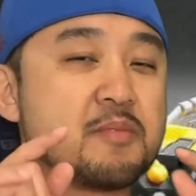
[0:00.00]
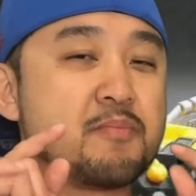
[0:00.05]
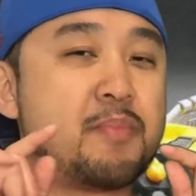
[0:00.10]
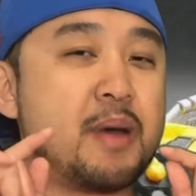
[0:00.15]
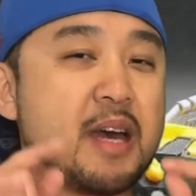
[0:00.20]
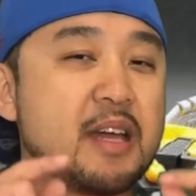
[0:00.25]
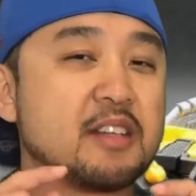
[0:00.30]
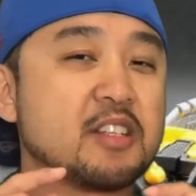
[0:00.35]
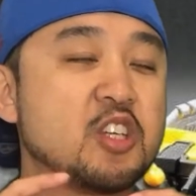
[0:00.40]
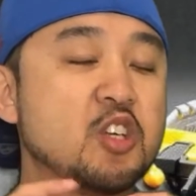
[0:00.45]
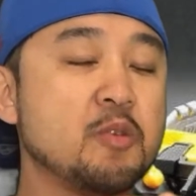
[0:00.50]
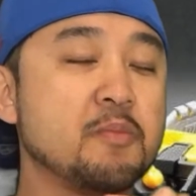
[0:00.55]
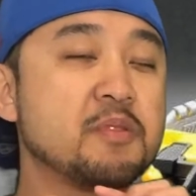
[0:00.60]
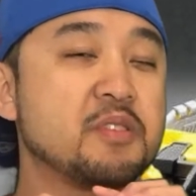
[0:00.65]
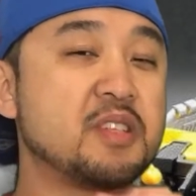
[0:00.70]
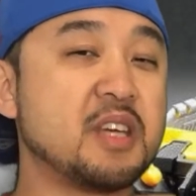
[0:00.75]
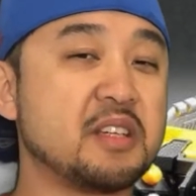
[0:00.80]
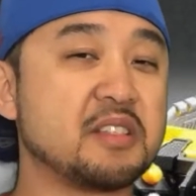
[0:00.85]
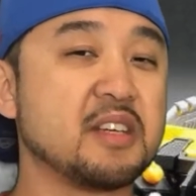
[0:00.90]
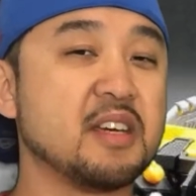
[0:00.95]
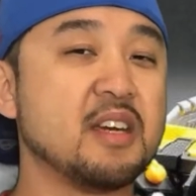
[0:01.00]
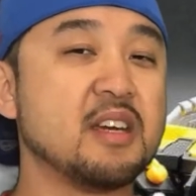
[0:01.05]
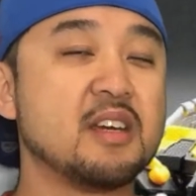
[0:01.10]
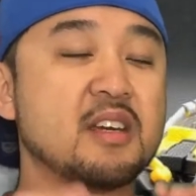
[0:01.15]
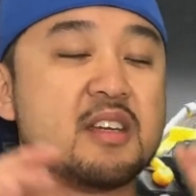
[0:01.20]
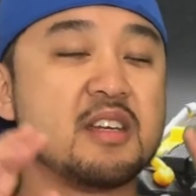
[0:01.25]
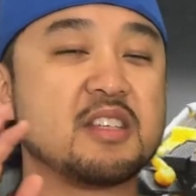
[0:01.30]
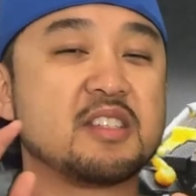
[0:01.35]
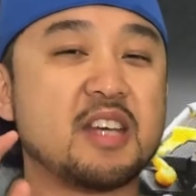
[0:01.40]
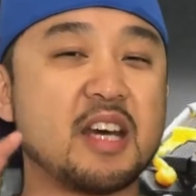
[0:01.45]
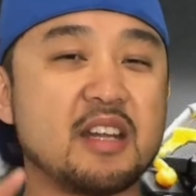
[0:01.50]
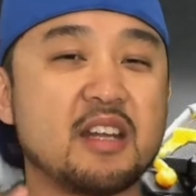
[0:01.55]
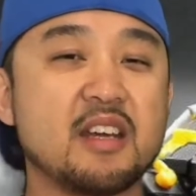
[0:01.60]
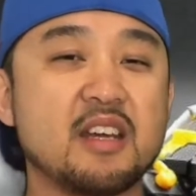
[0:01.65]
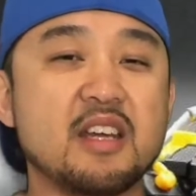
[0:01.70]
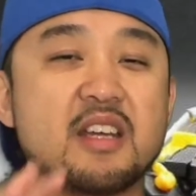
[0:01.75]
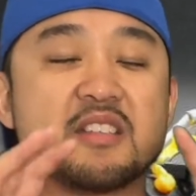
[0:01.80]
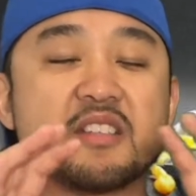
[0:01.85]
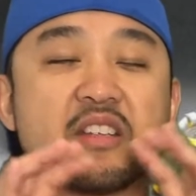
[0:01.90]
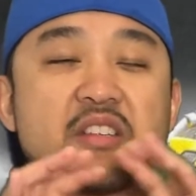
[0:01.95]
Bad Cube set is that
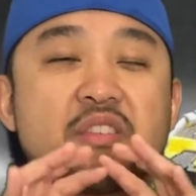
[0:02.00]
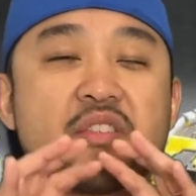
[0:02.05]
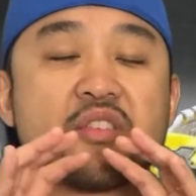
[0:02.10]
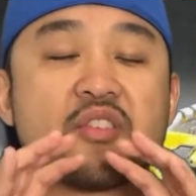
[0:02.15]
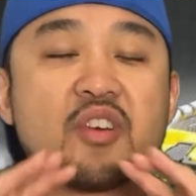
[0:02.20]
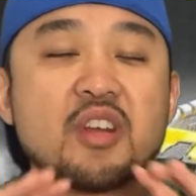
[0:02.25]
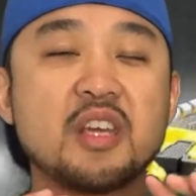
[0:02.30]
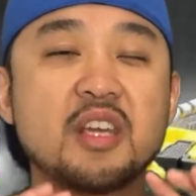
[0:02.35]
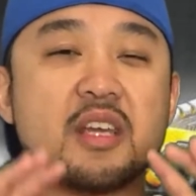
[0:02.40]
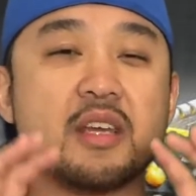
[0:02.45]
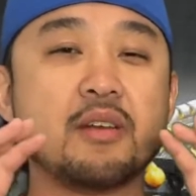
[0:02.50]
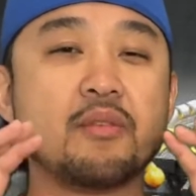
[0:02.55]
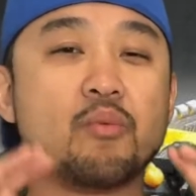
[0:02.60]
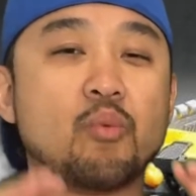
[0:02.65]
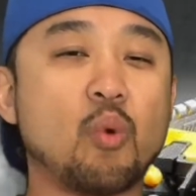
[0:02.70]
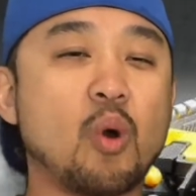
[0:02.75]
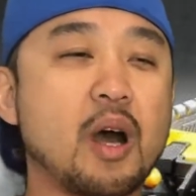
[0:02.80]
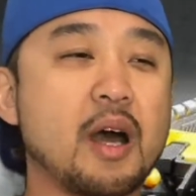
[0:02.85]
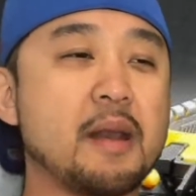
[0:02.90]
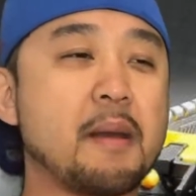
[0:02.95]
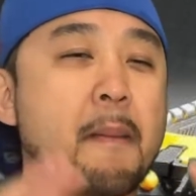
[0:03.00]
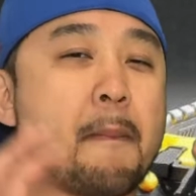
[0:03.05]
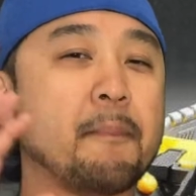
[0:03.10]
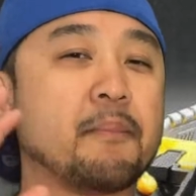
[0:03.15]
it's a three in one